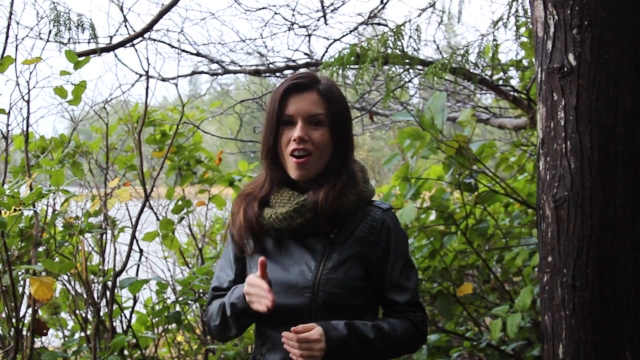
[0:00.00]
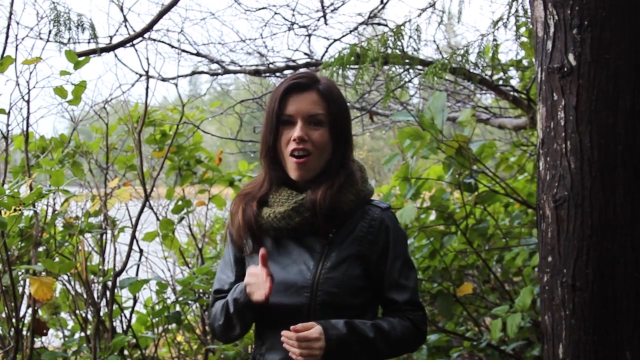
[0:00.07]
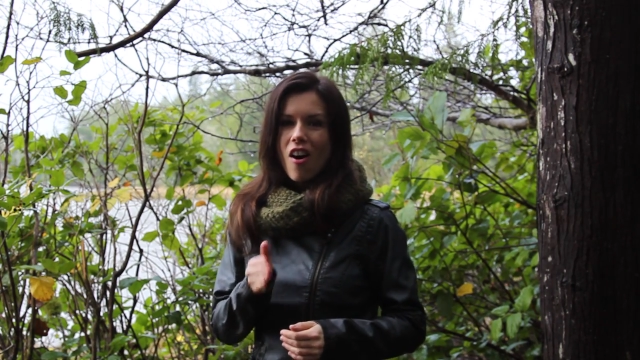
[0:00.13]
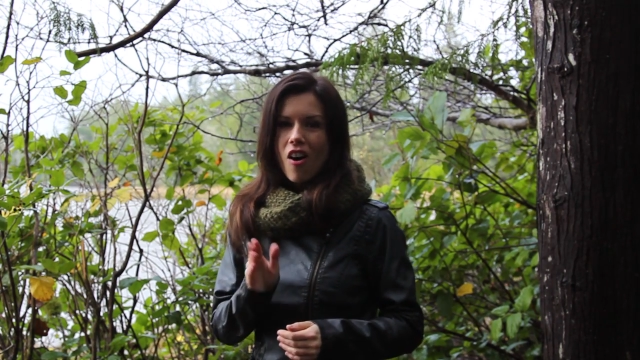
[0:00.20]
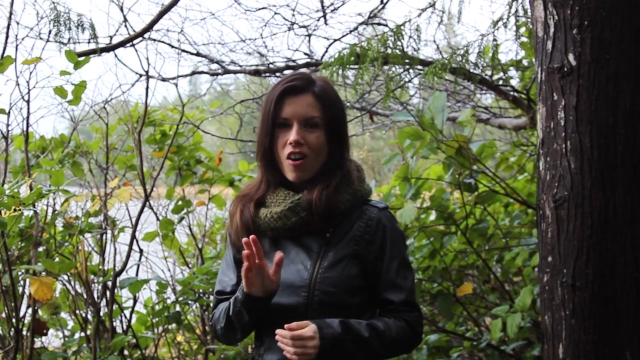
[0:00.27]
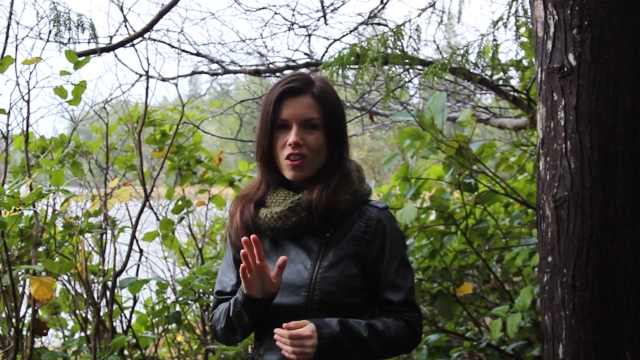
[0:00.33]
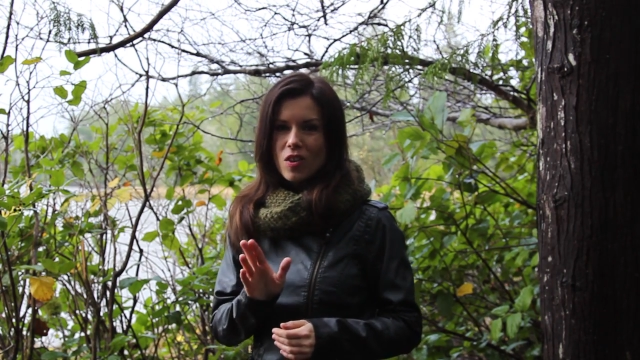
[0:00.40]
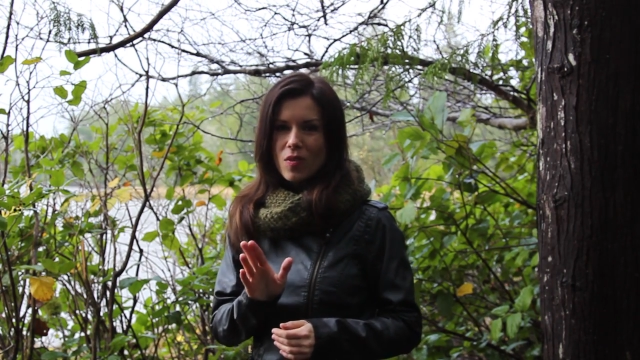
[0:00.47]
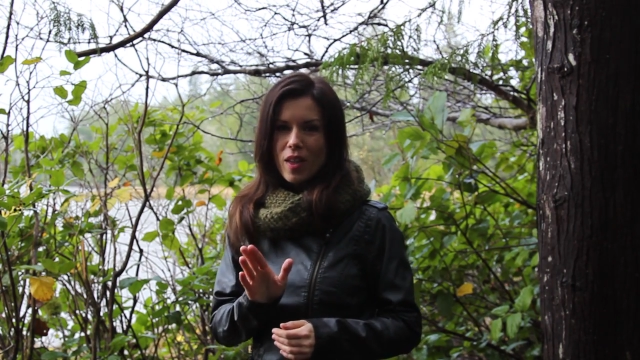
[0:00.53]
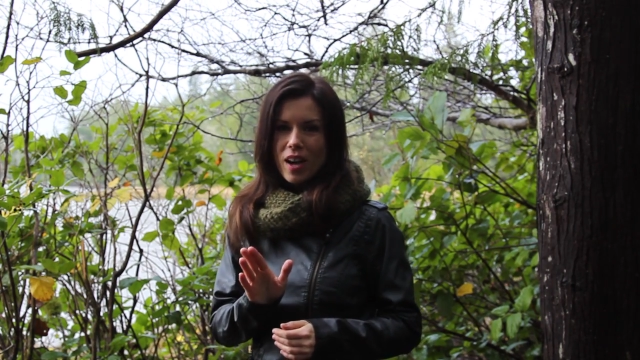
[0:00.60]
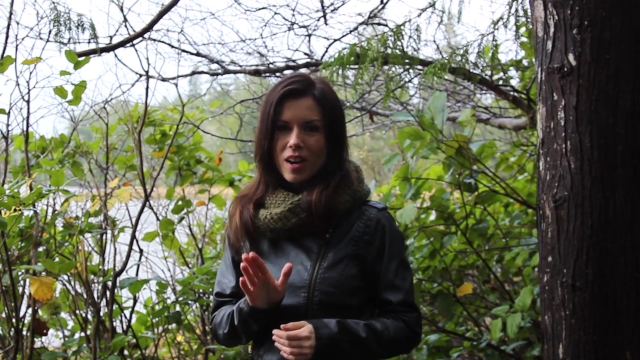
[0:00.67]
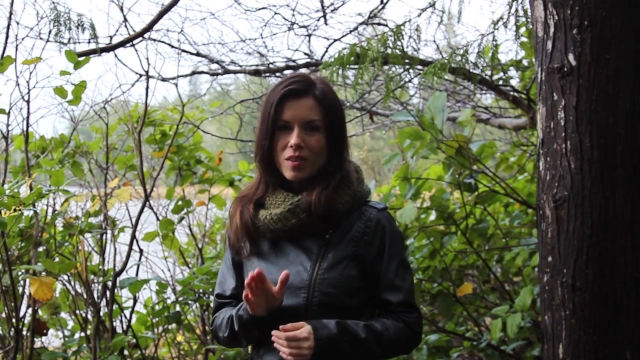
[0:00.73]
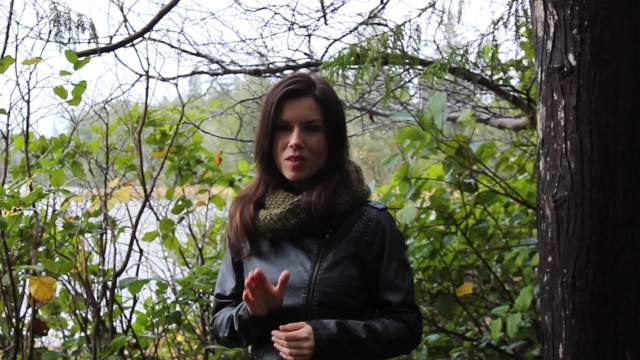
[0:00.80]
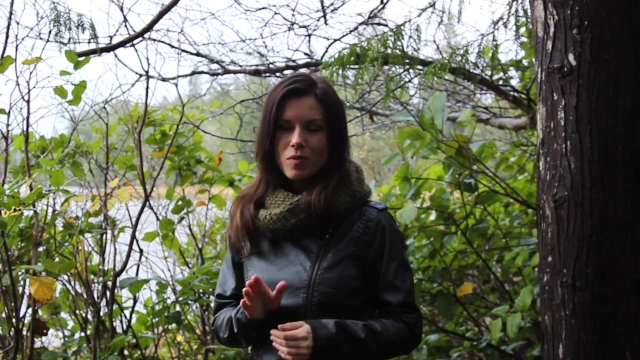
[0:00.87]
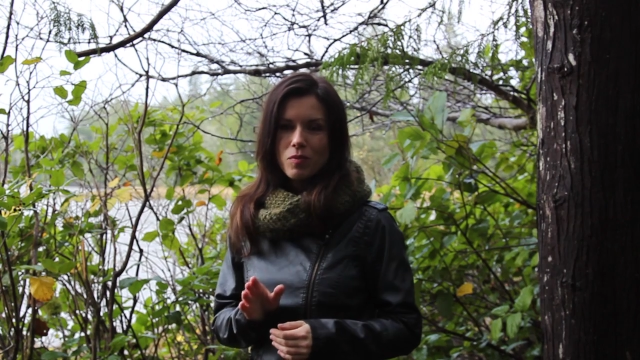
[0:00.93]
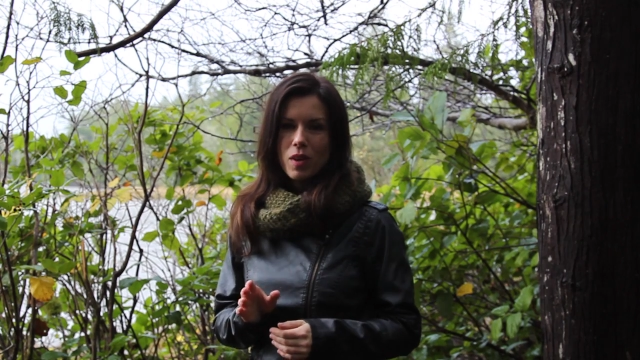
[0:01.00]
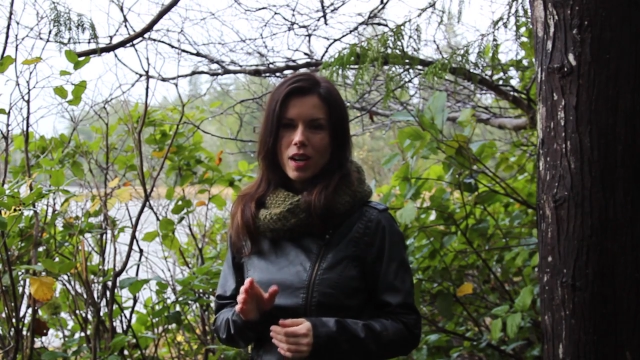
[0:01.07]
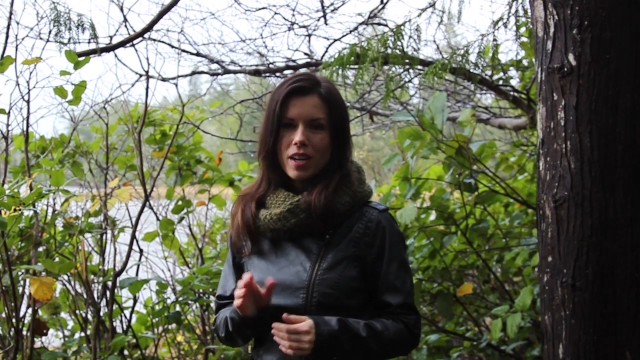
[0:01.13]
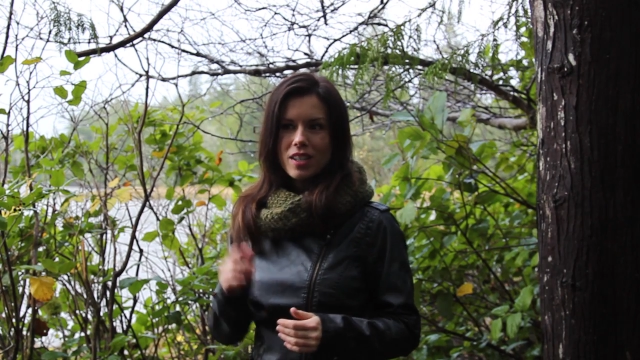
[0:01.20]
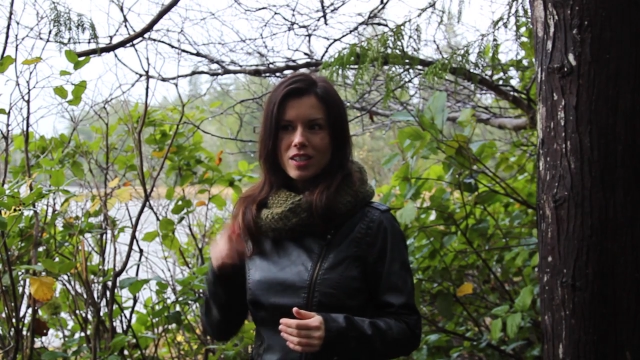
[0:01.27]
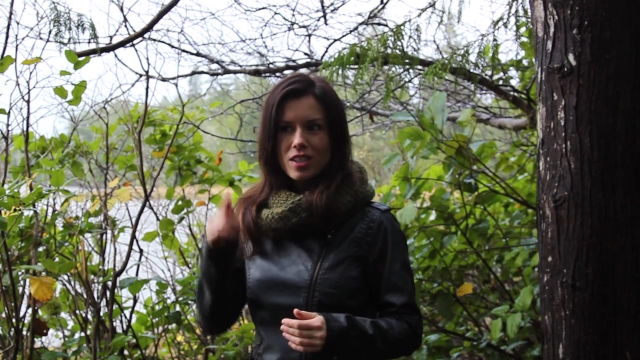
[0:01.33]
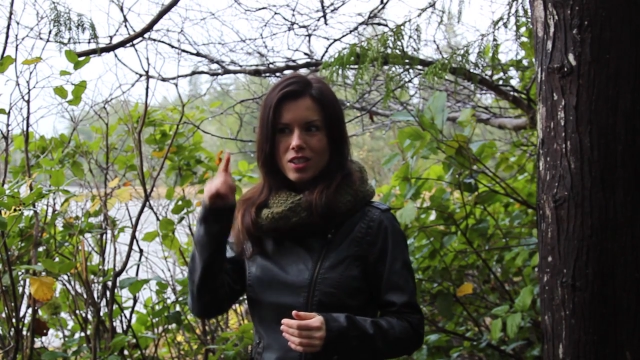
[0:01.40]
all of that I
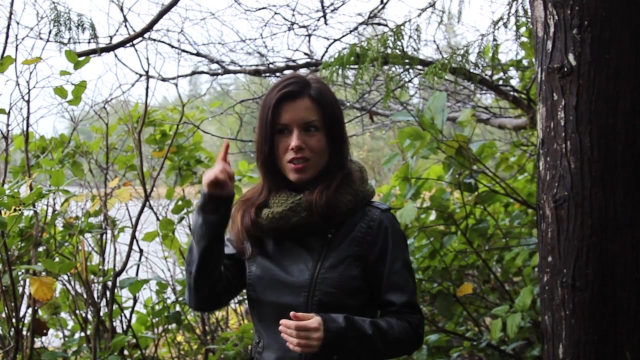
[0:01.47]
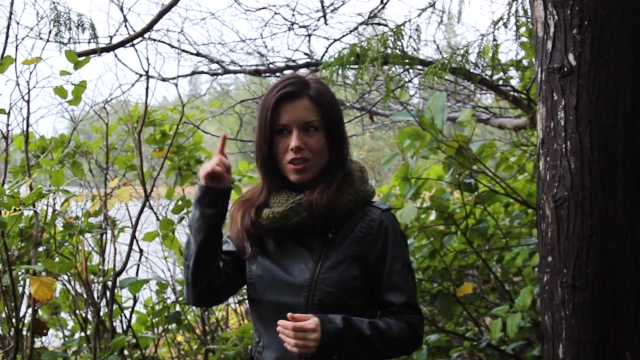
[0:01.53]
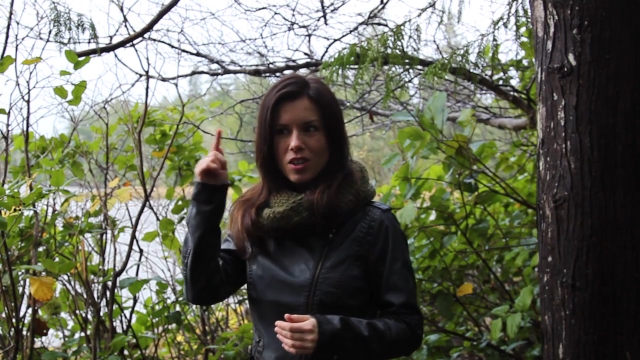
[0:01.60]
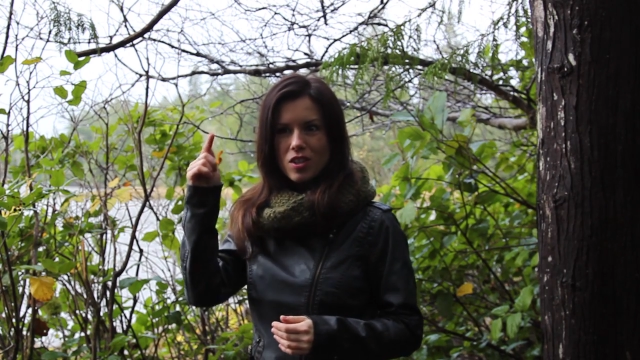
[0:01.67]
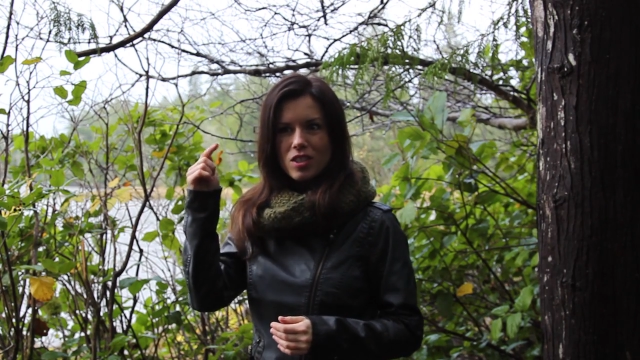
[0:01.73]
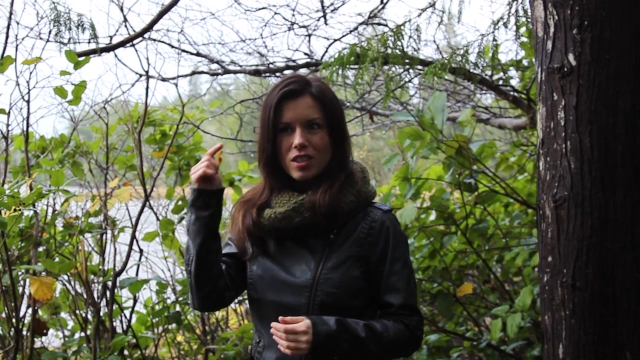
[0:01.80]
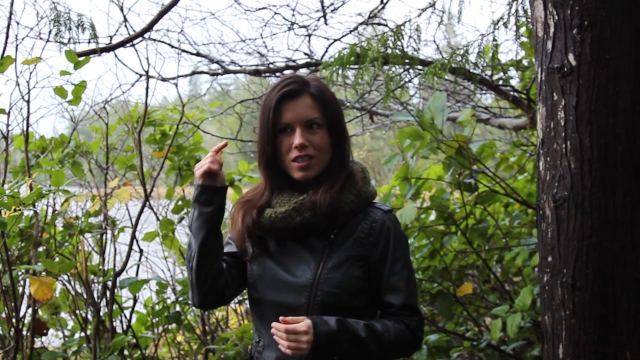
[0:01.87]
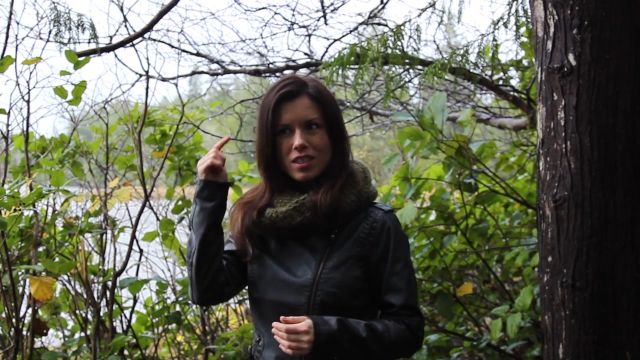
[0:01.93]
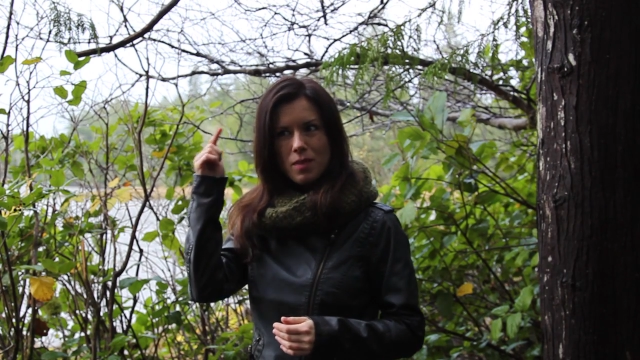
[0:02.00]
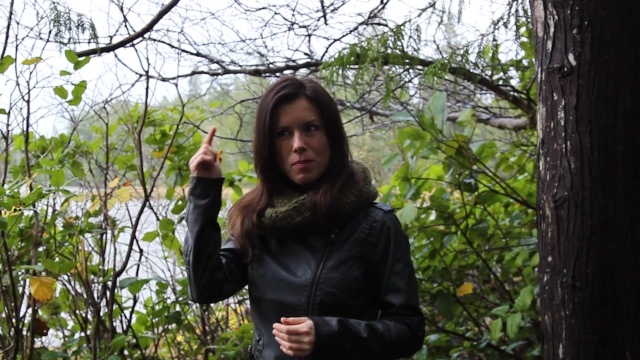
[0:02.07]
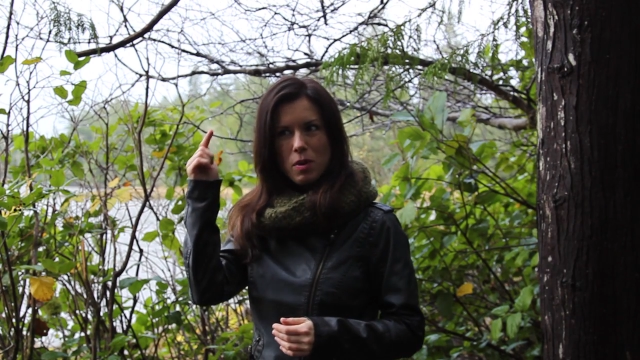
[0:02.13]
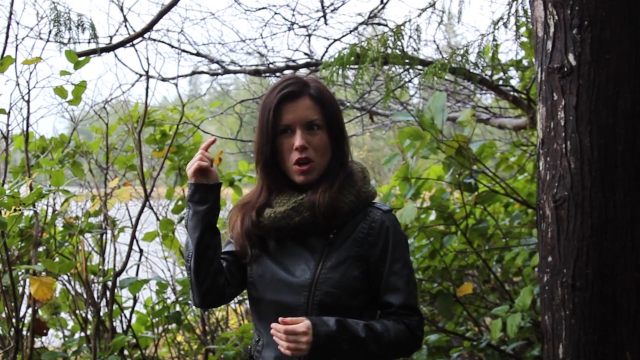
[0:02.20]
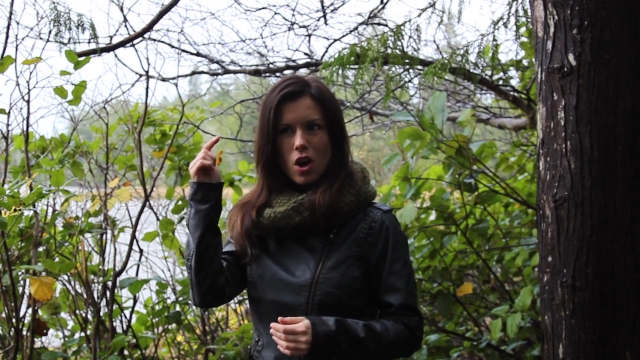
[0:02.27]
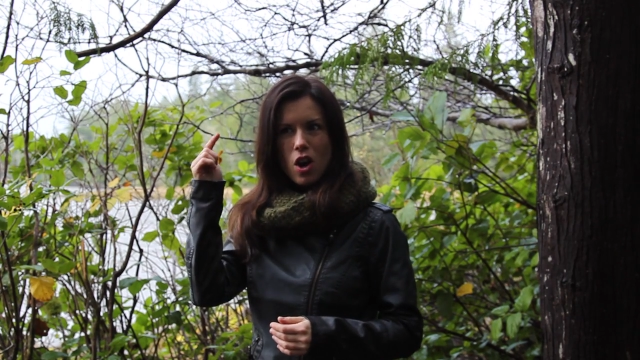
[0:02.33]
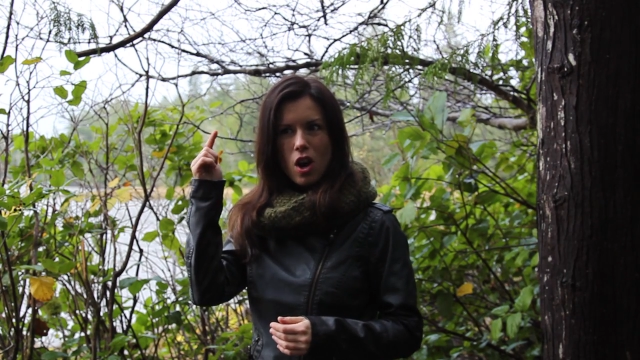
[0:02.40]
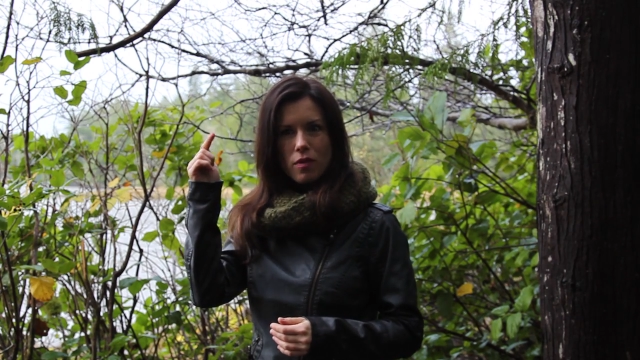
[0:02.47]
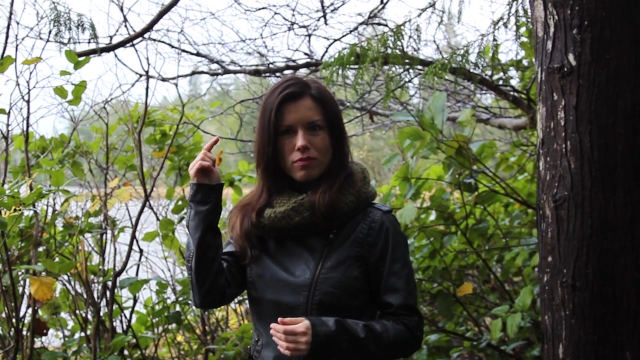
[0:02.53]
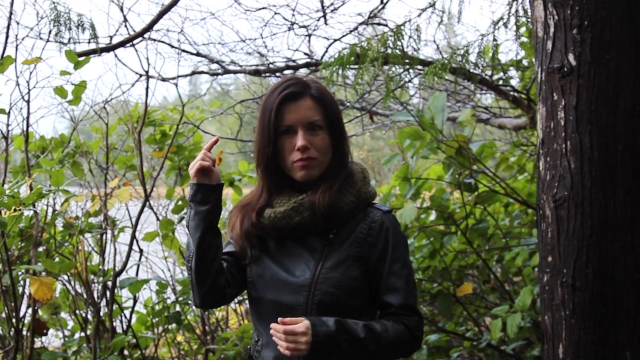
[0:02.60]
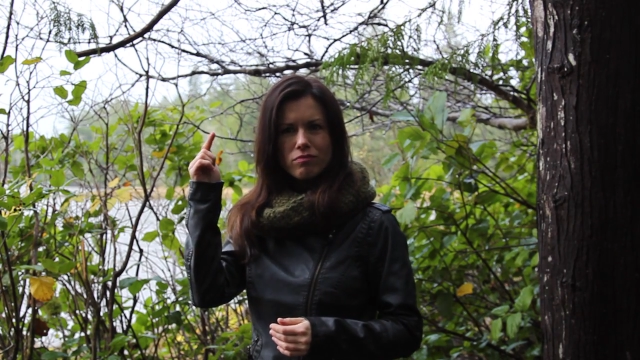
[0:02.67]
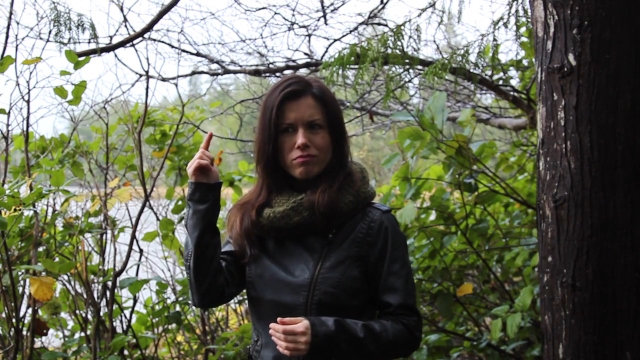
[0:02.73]
can start tipping off,